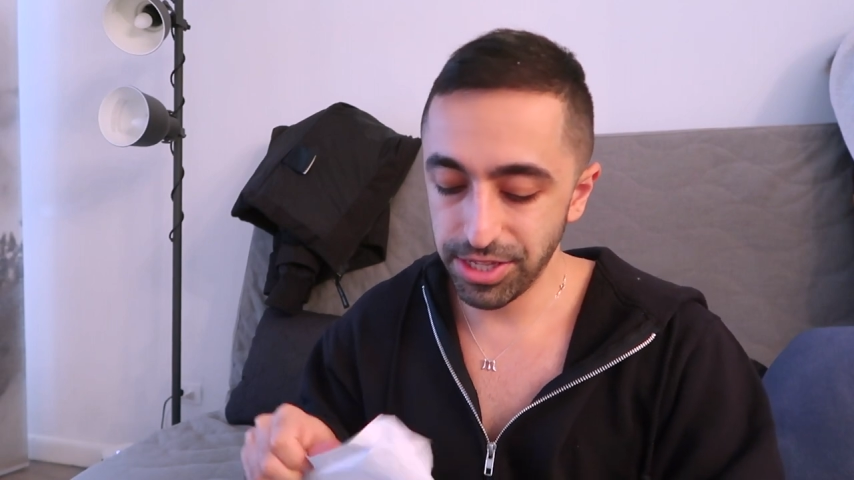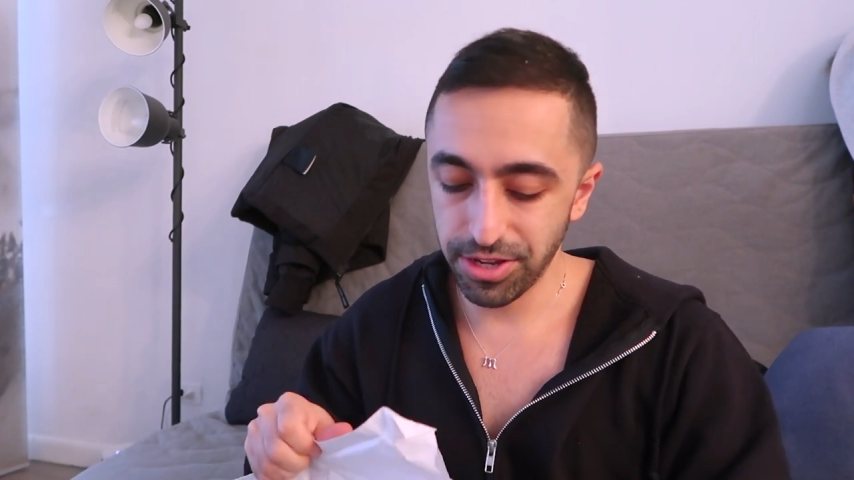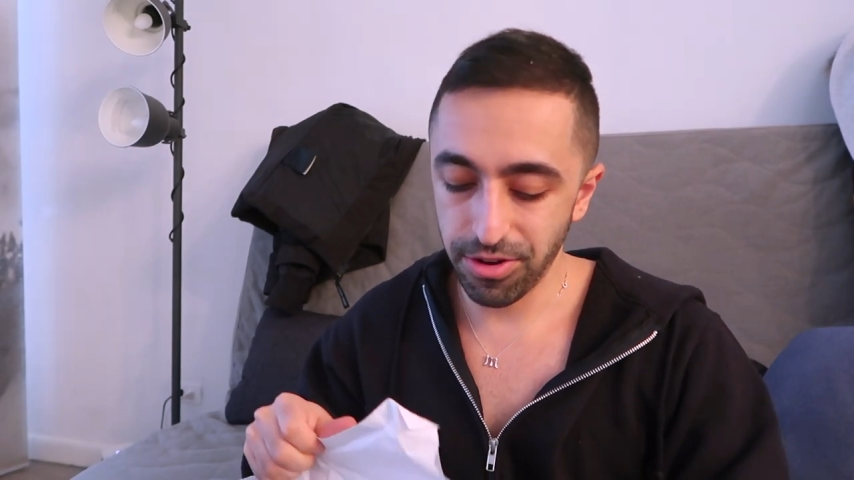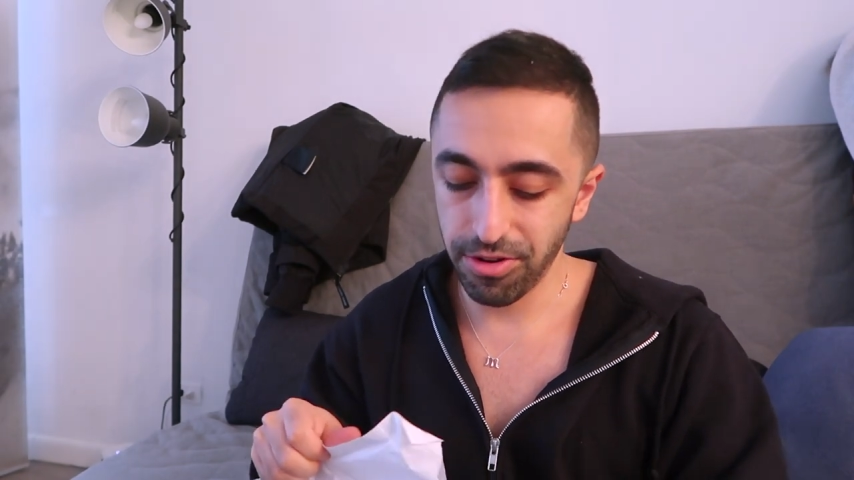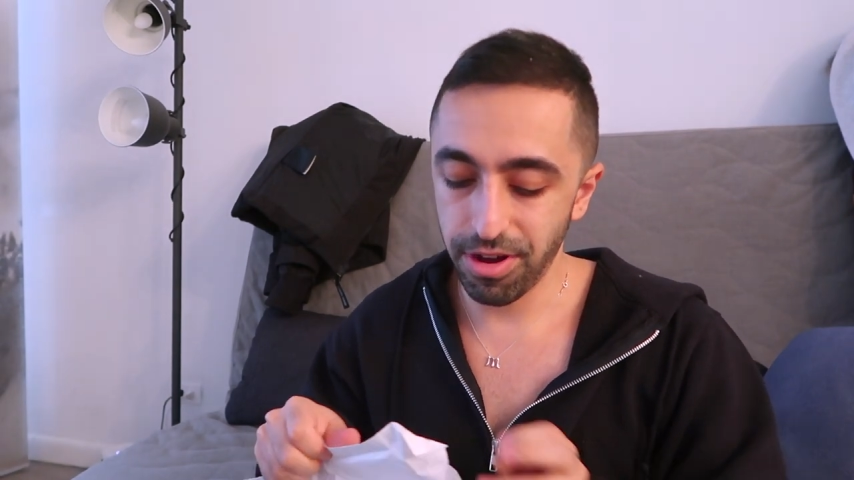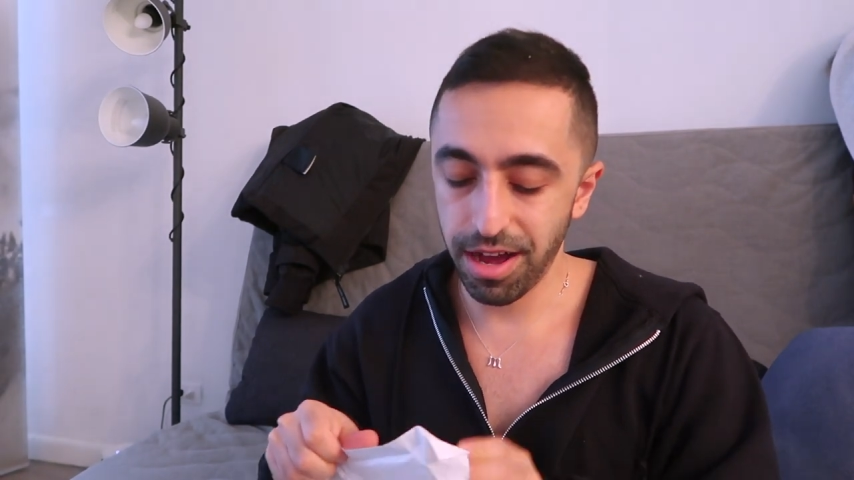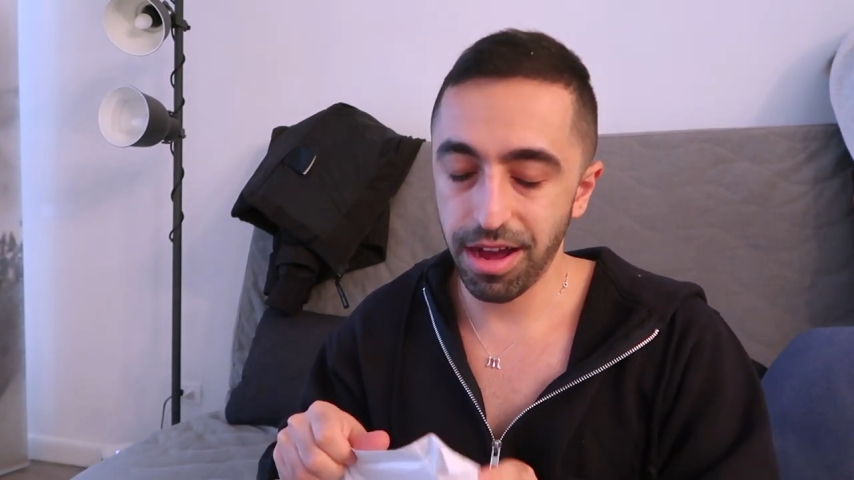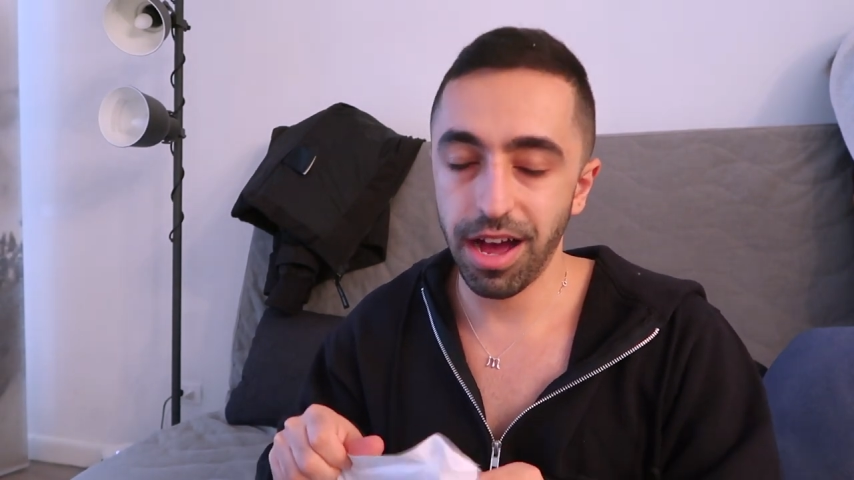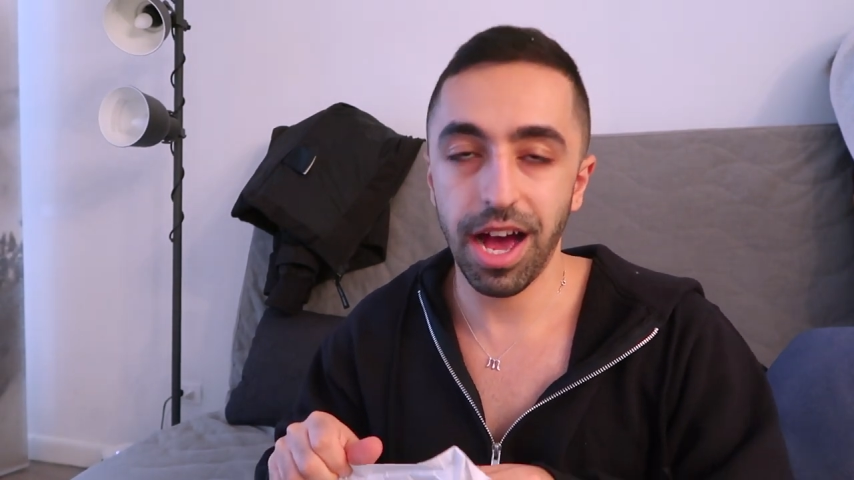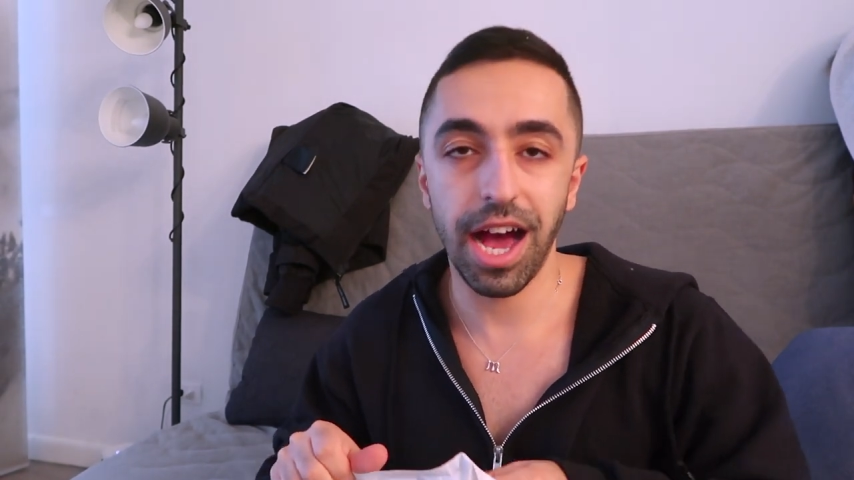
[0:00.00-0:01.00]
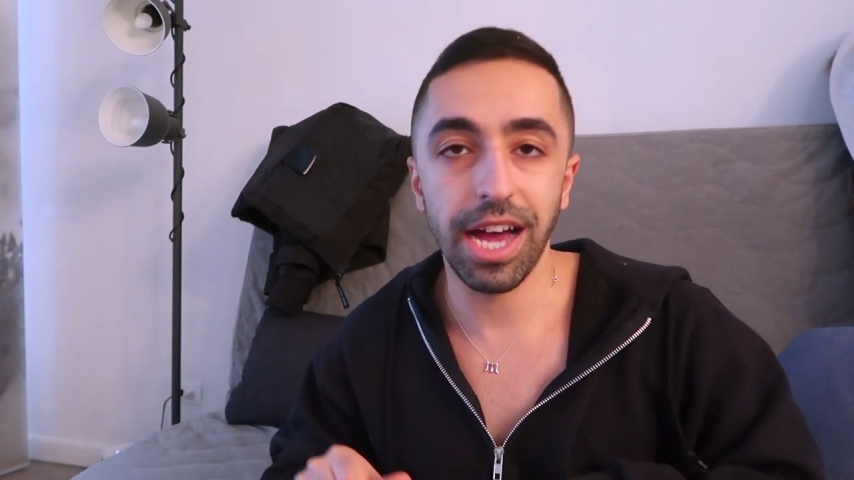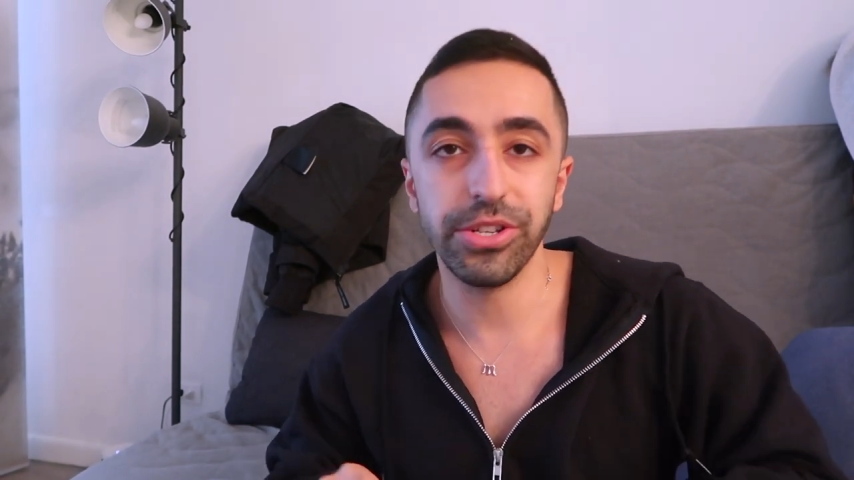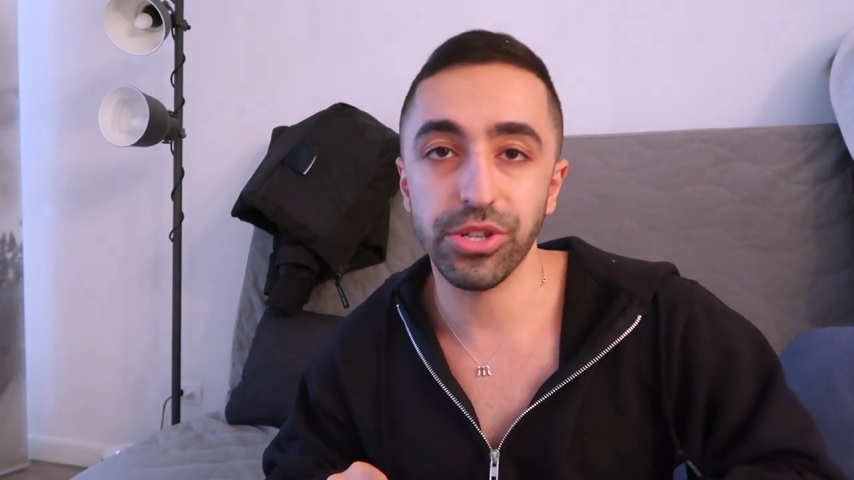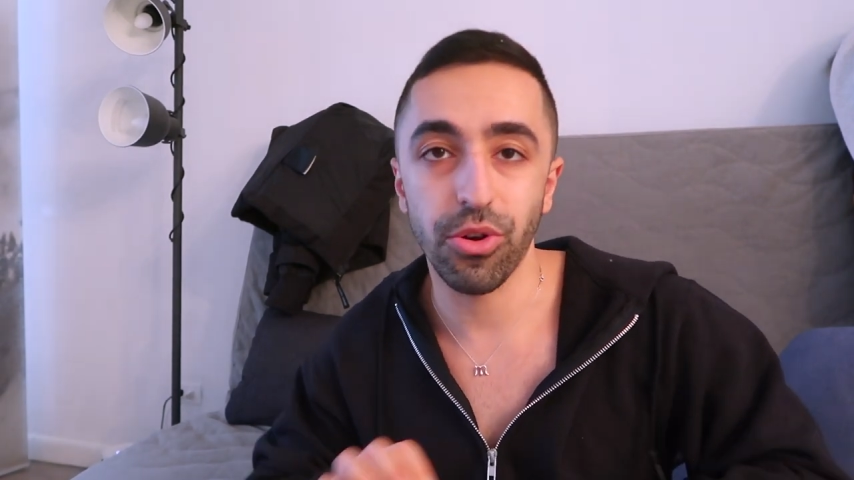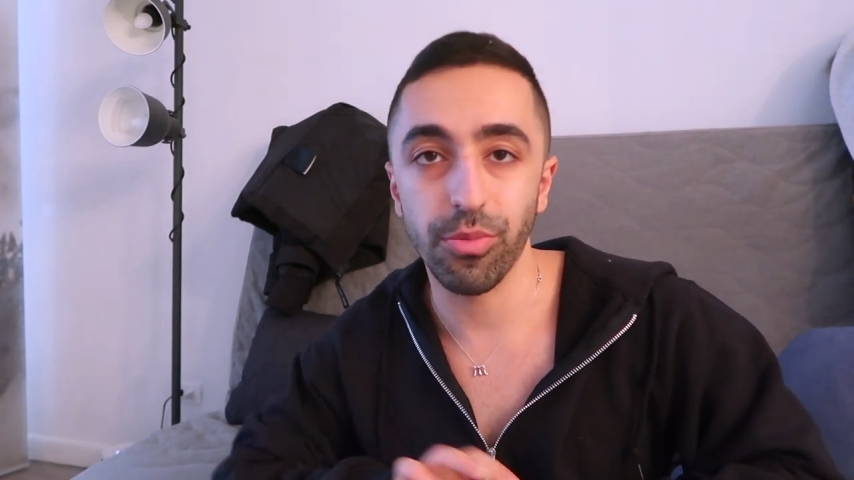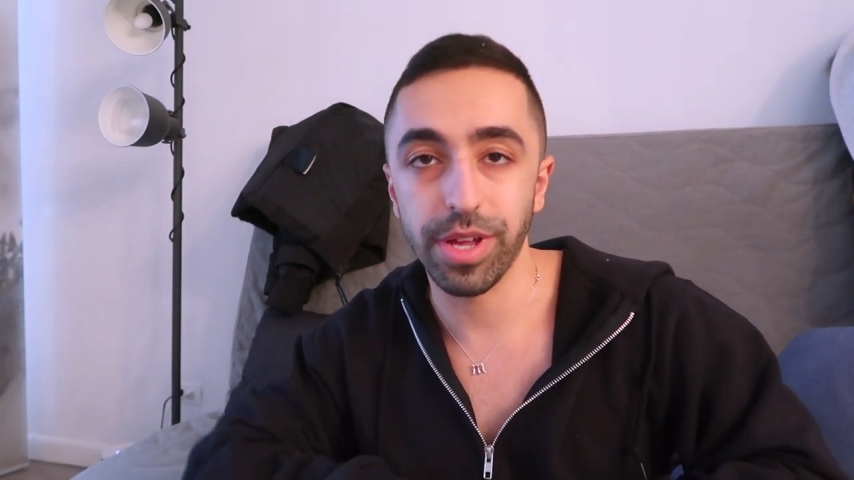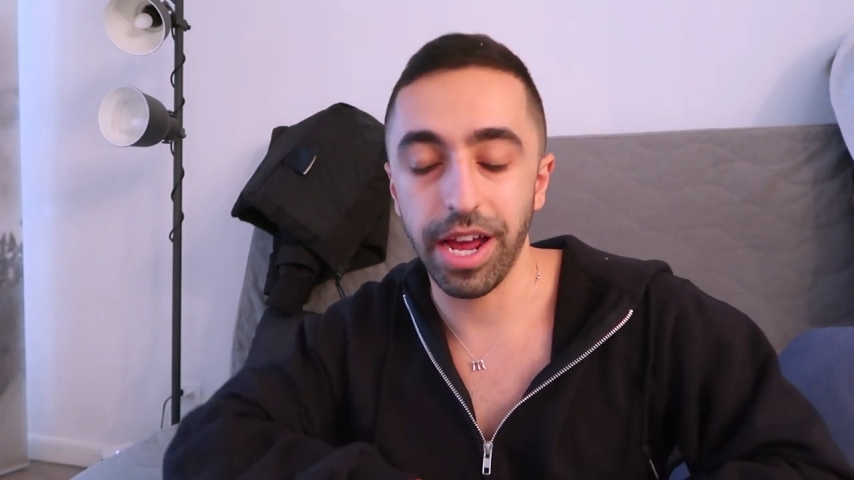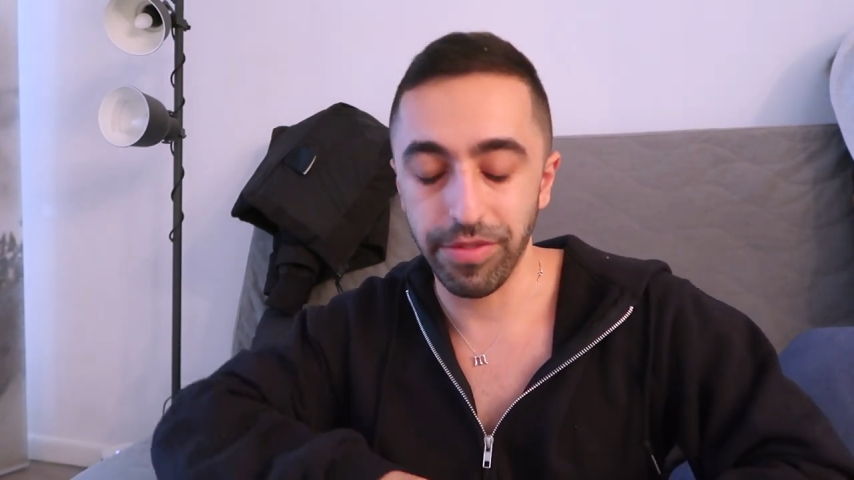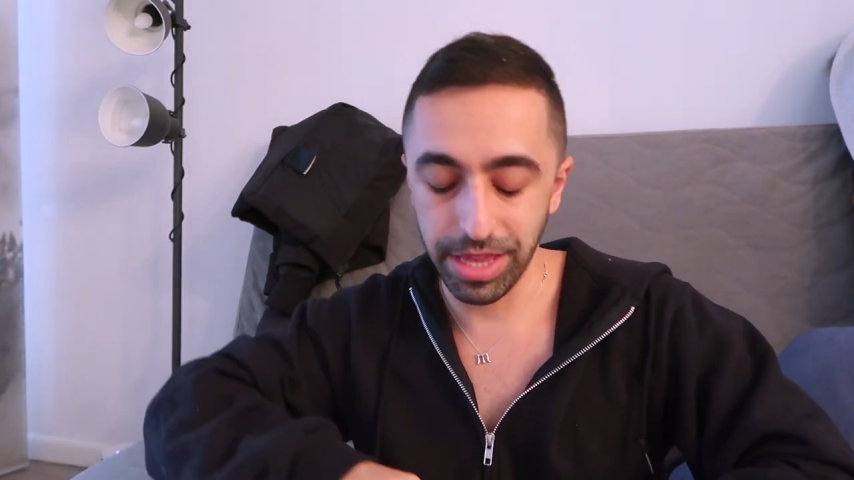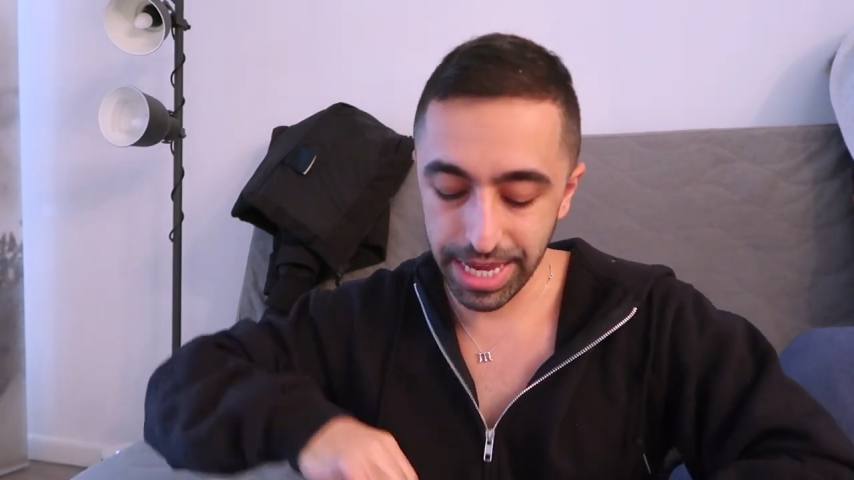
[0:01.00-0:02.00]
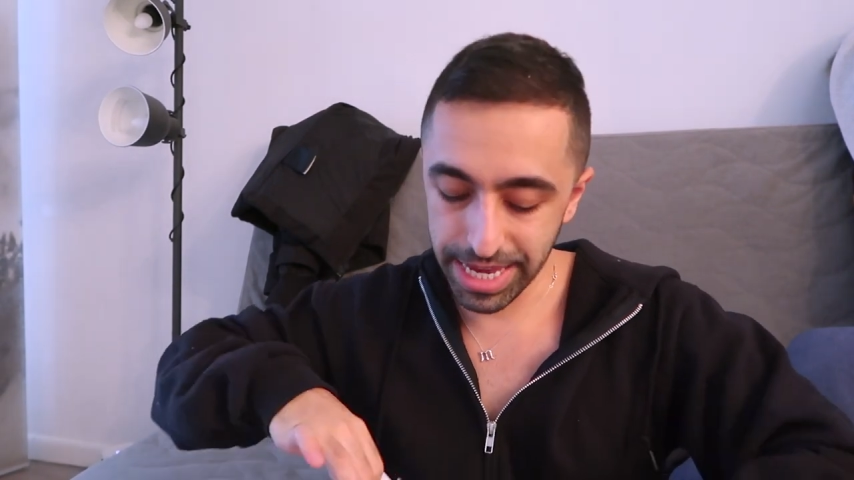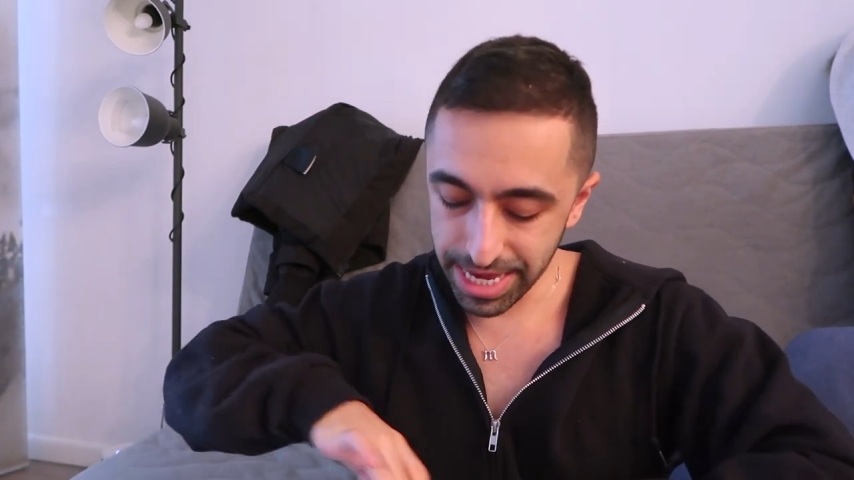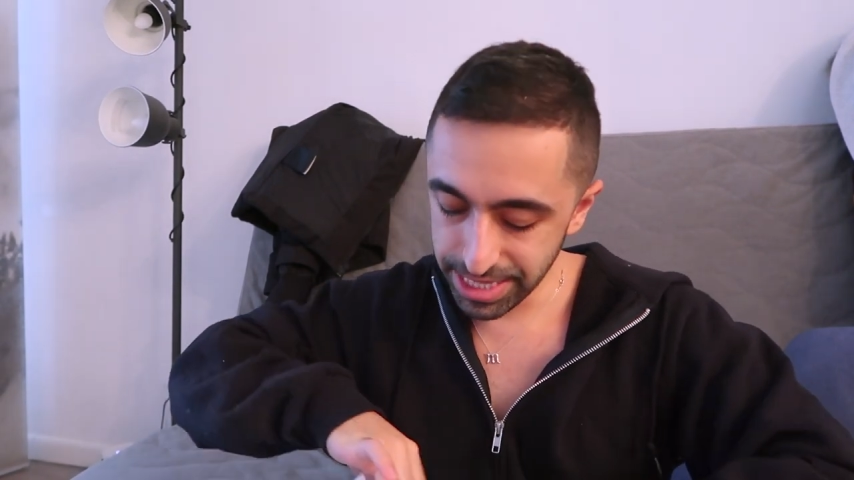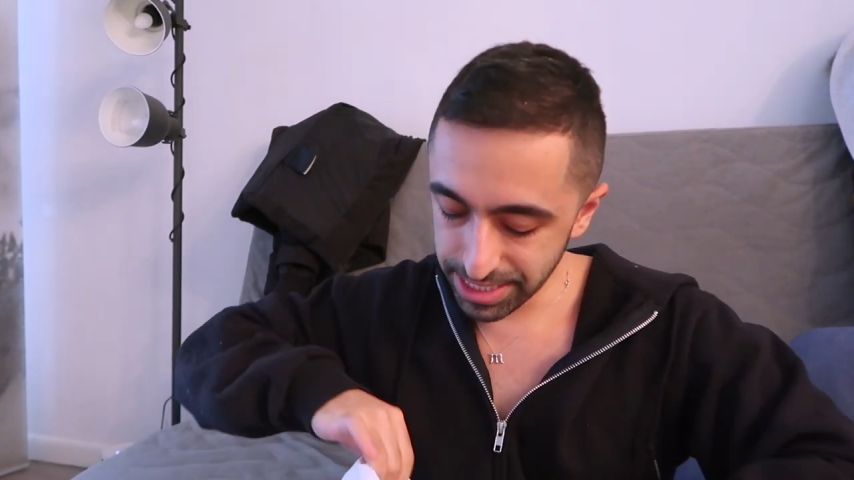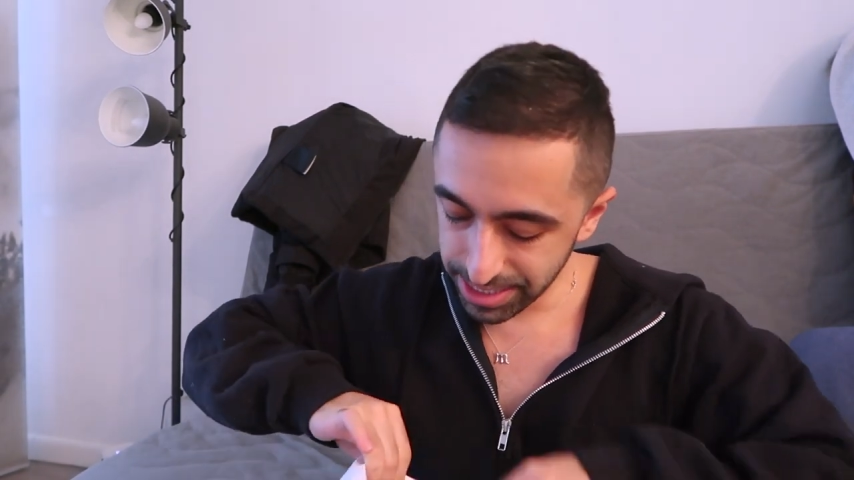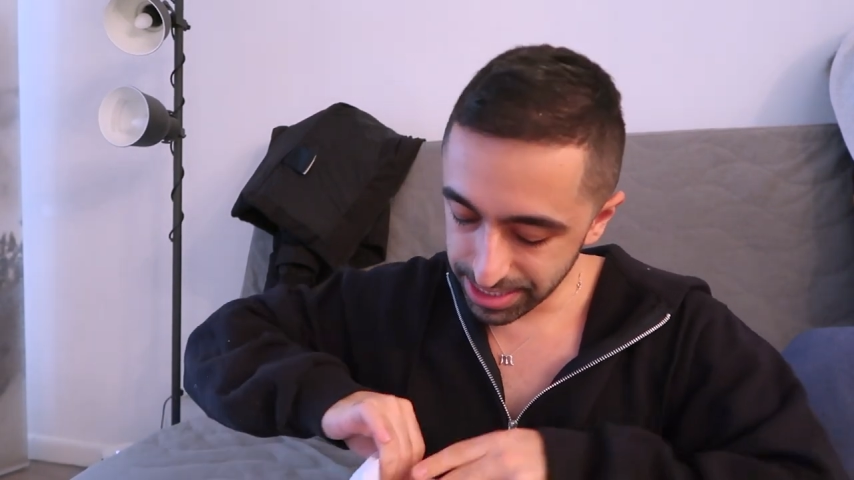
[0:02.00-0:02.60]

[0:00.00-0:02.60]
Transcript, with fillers: so I just hope that I will like it,